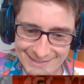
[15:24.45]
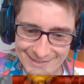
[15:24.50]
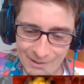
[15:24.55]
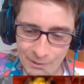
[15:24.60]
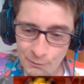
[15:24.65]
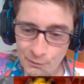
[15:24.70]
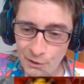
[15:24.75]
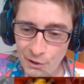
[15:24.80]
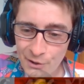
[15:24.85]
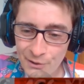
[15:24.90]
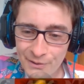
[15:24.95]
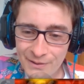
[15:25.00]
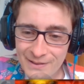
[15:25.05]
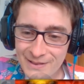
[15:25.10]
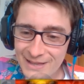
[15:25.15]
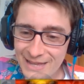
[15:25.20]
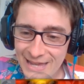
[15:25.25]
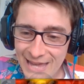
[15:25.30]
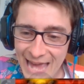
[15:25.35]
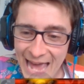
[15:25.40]
Although,
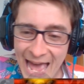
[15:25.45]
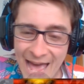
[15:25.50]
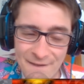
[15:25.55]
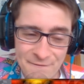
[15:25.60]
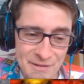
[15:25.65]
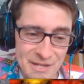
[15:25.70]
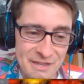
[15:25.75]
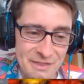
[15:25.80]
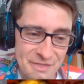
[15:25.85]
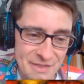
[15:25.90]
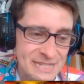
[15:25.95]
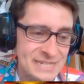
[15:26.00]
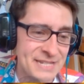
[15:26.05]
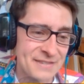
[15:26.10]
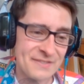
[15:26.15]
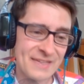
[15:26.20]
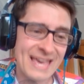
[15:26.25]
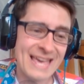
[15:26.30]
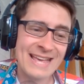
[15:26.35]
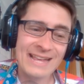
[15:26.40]
having this at
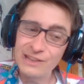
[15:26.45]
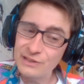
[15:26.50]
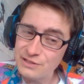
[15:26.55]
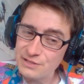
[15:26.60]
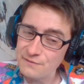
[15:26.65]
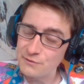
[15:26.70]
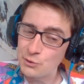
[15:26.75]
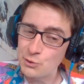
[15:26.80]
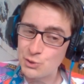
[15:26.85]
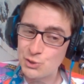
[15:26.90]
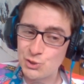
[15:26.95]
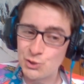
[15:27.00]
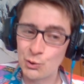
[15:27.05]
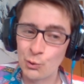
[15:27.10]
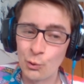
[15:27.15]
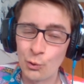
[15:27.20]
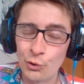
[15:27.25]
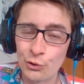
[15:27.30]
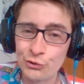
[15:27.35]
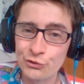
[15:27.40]
the hilt of your
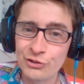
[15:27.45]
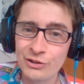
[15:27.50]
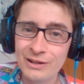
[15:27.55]
sword,